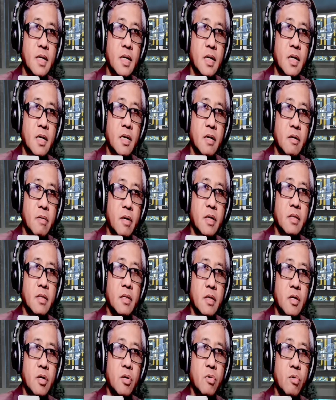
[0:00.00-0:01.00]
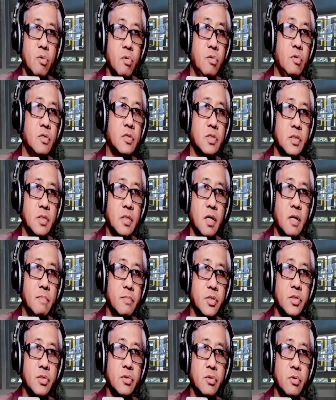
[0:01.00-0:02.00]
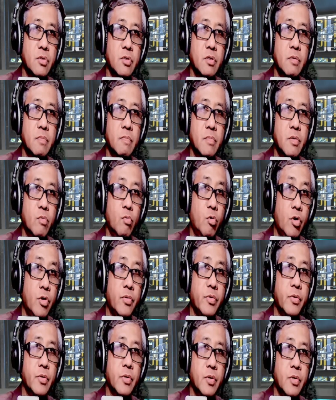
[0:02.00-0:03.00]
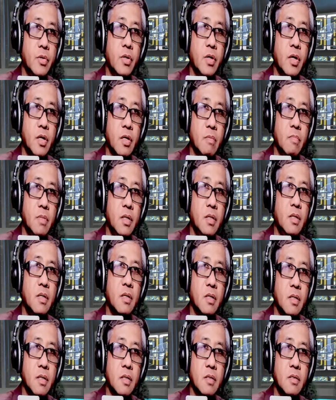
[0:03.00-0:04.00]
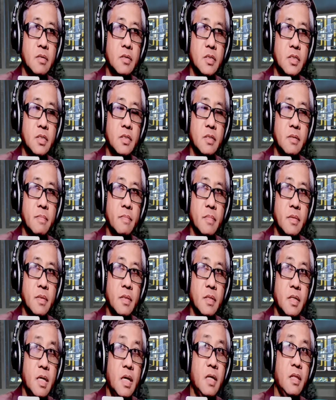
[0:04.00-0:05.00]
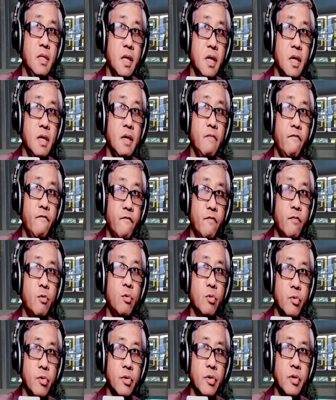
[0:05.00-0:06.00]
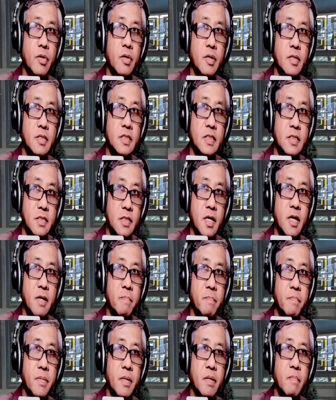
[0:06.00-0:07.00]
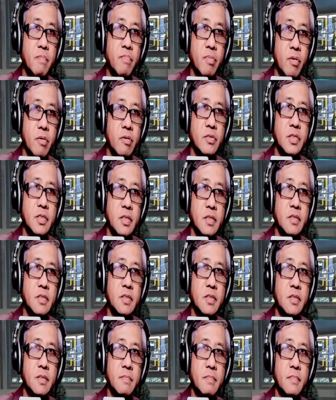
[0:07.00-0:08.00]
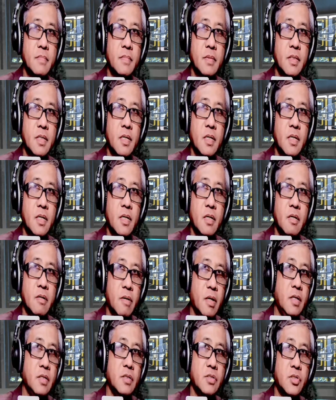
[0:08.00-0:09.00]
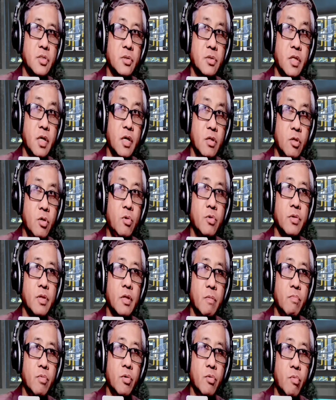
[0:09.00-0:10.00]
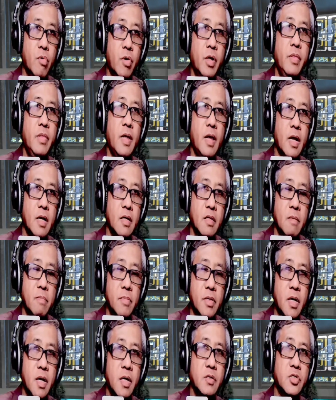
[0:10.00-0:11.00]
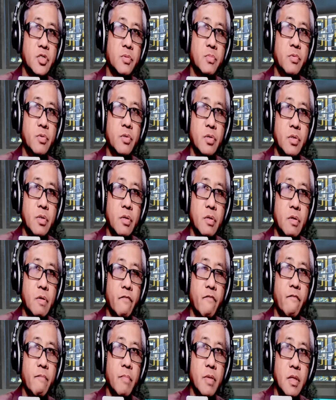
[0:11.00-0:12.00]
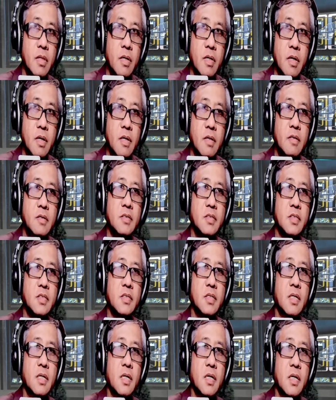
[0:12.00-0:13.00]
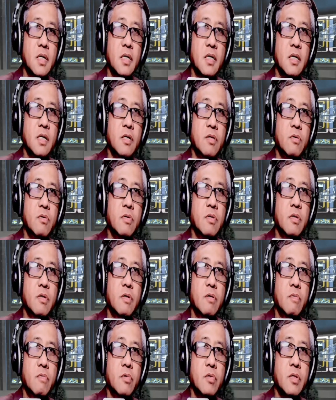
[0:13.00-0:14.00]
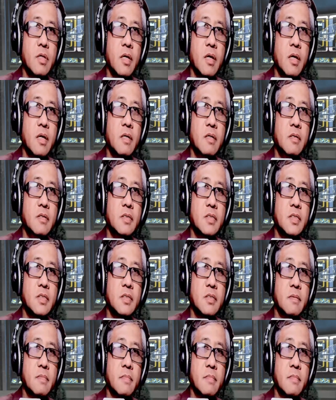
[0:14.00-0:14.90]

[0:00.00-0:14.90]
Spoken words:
Alright, now roots absorb water and minerals in a four-step process. Alright, so take note. Number 1, active transport of minerals into the root hairs.